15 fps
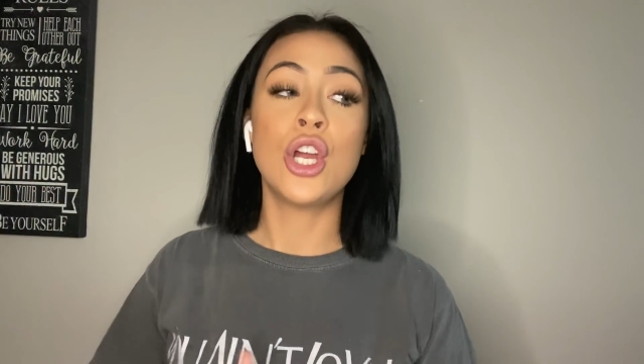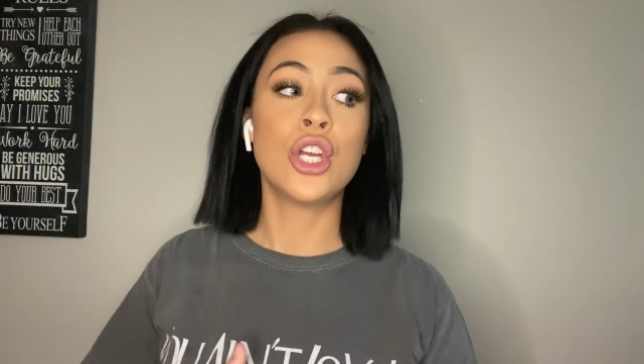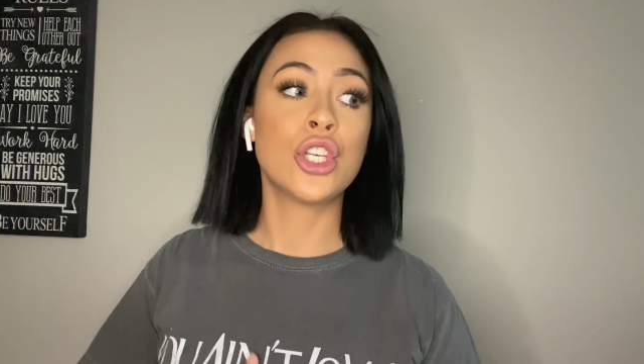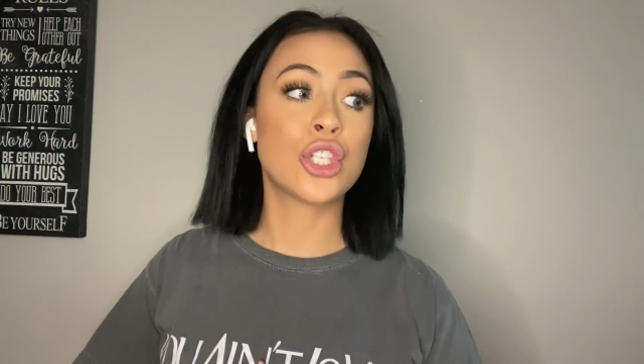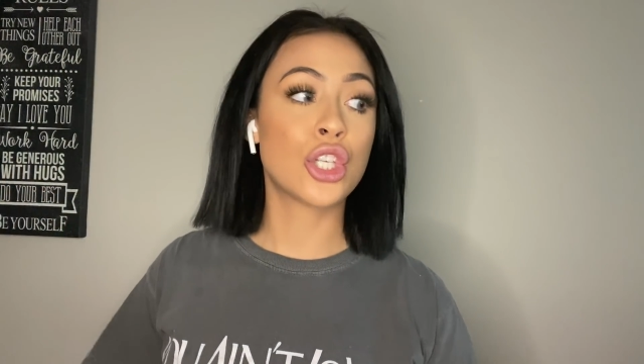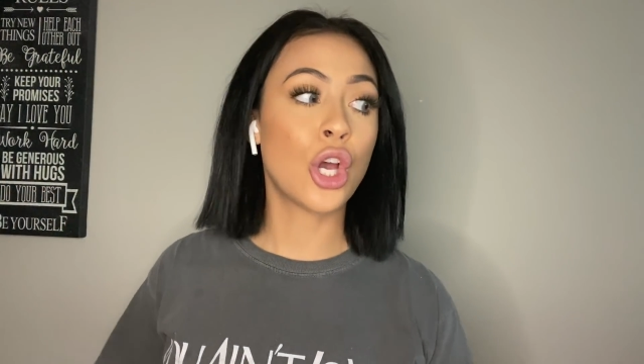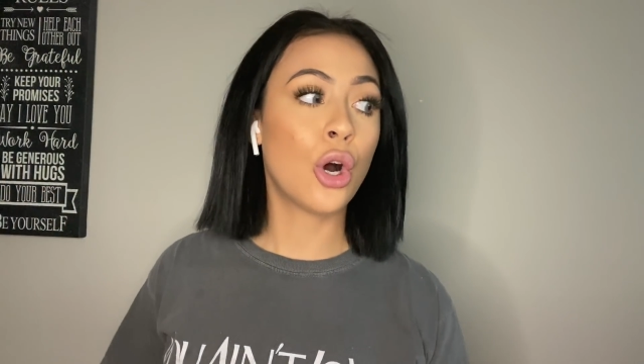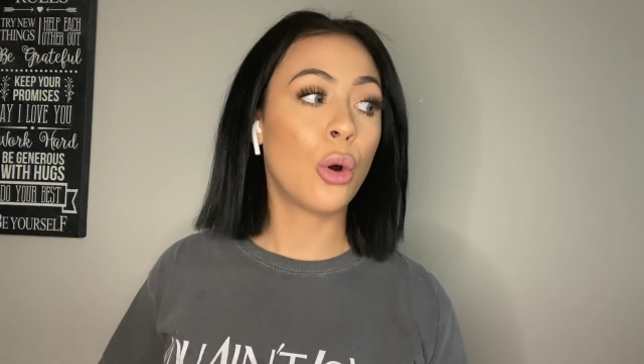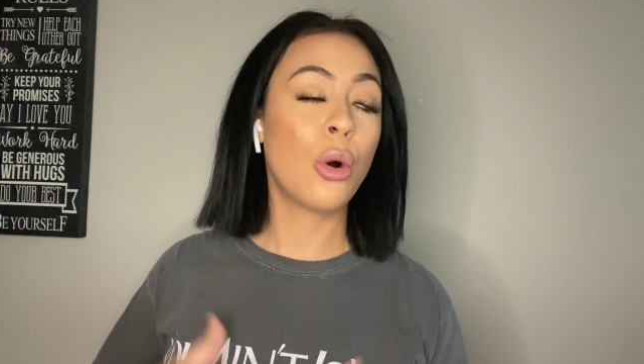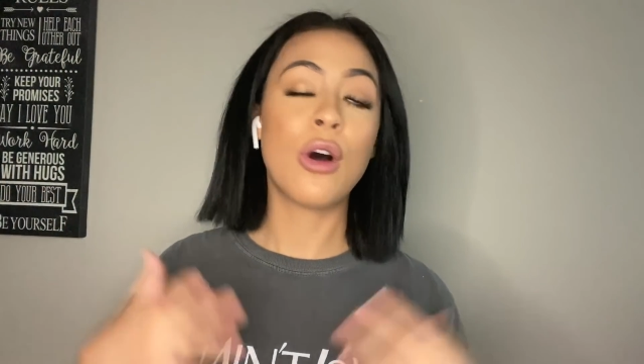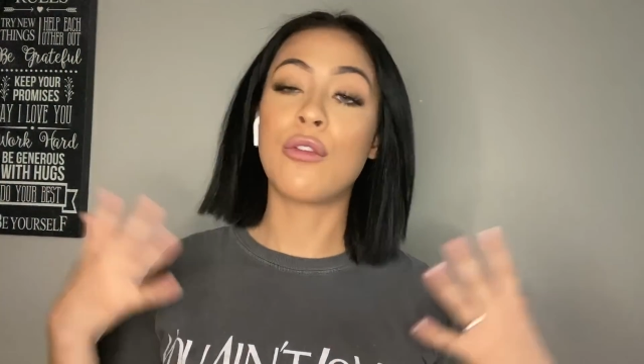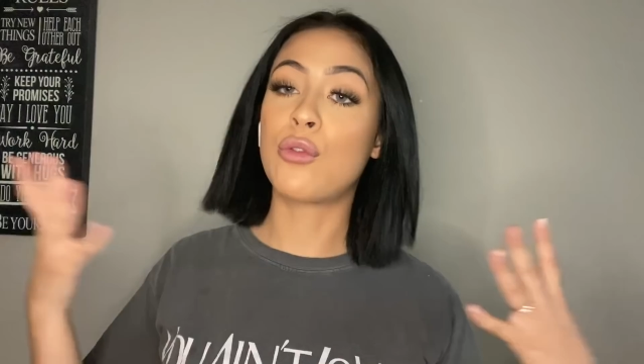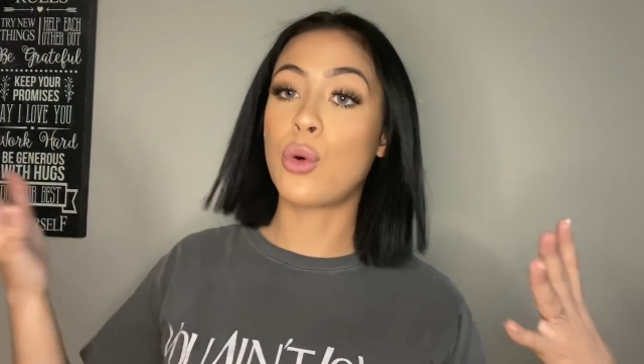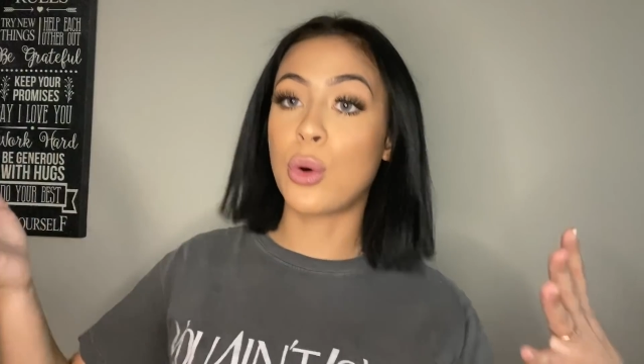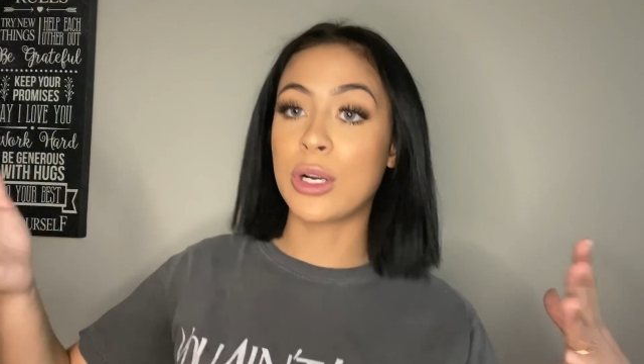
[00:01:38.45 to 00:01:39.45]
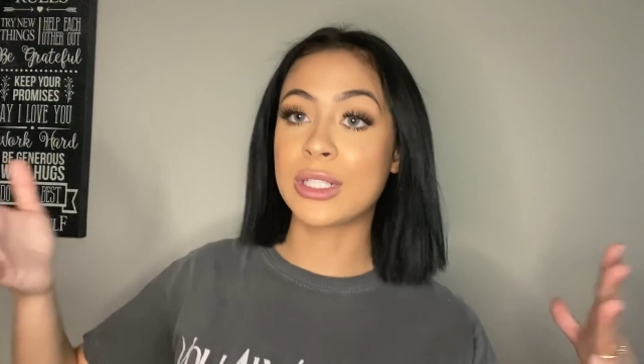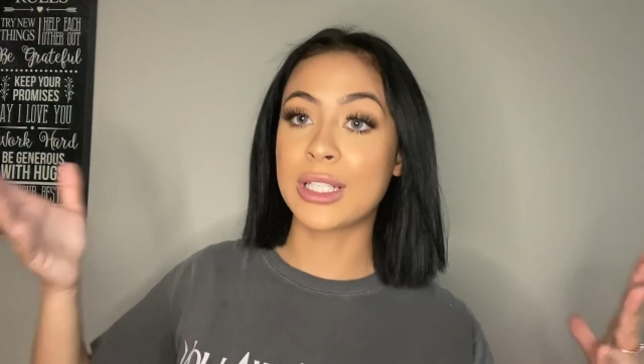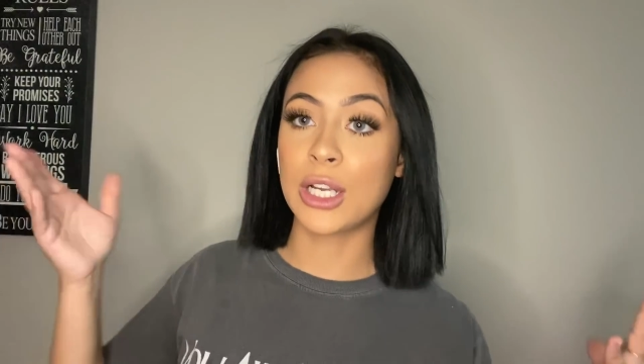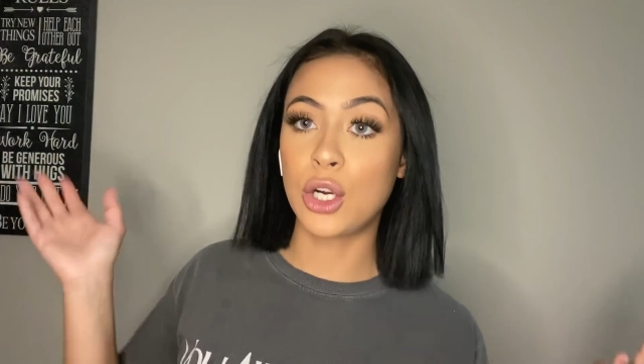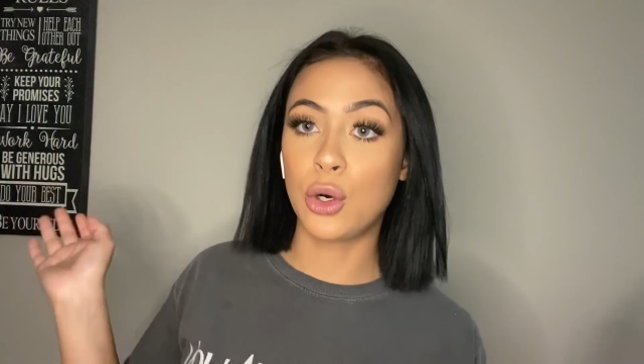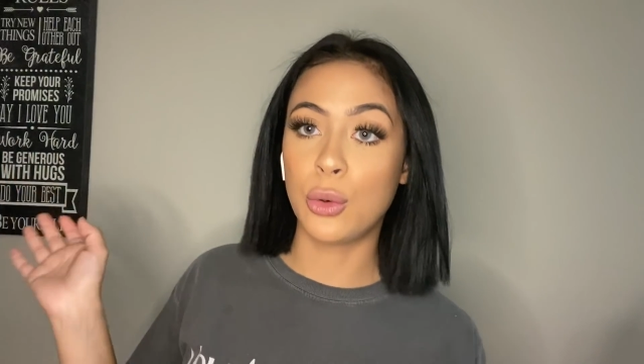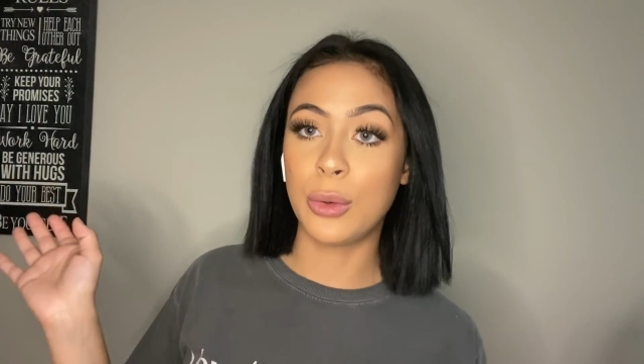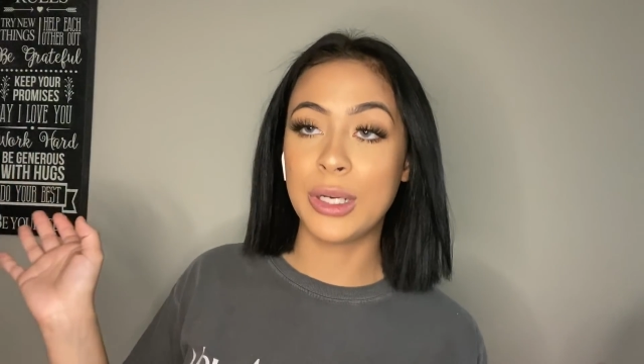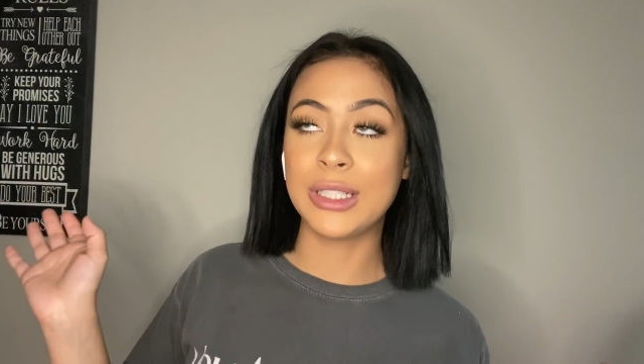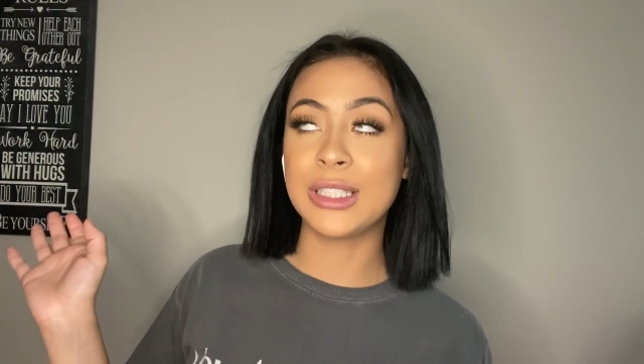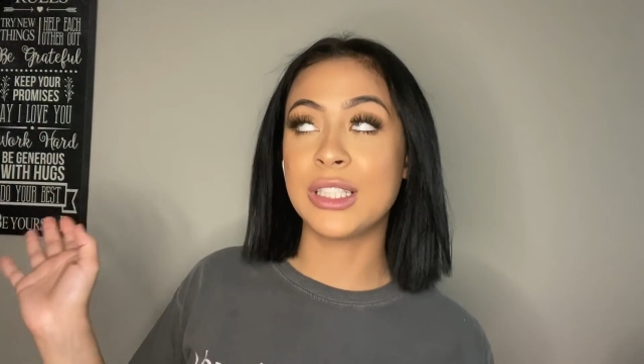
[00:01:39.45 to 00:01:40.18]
So of course, like always,